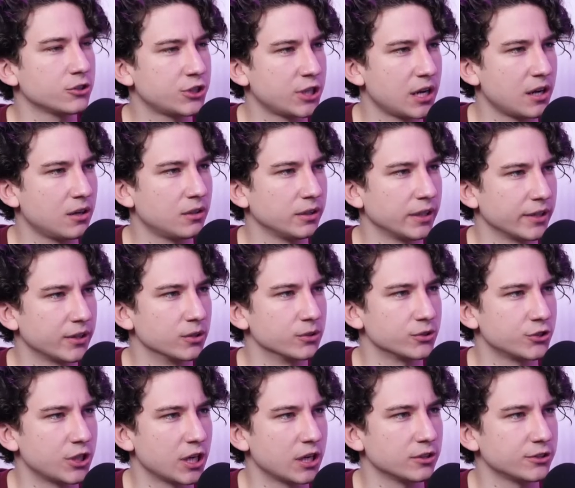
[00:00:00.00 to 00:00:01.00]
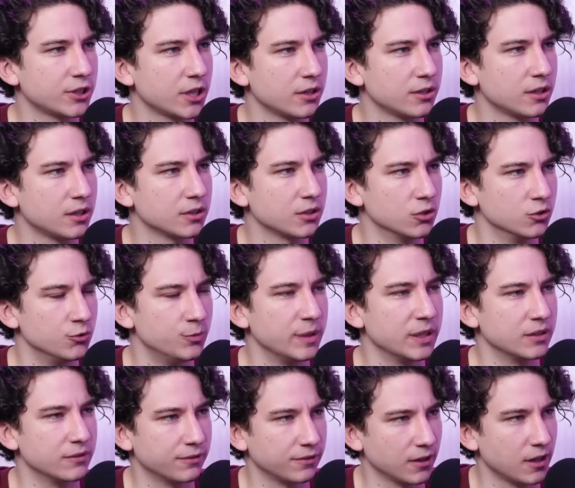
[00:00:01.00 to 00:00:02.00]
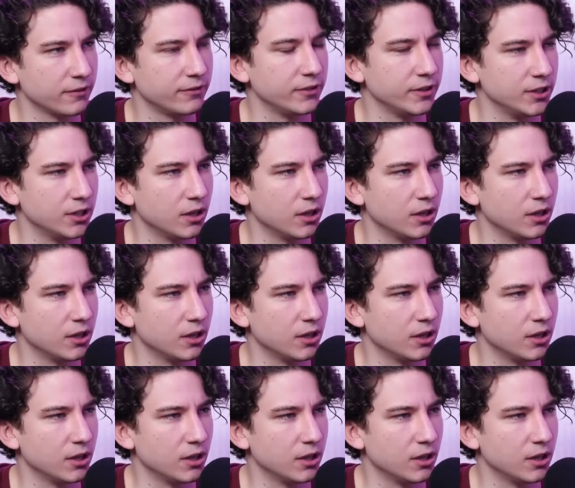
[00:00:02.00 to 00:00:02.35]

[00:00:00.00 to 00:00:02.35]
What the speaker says: chow, like those chow chow dogs, those big fluffy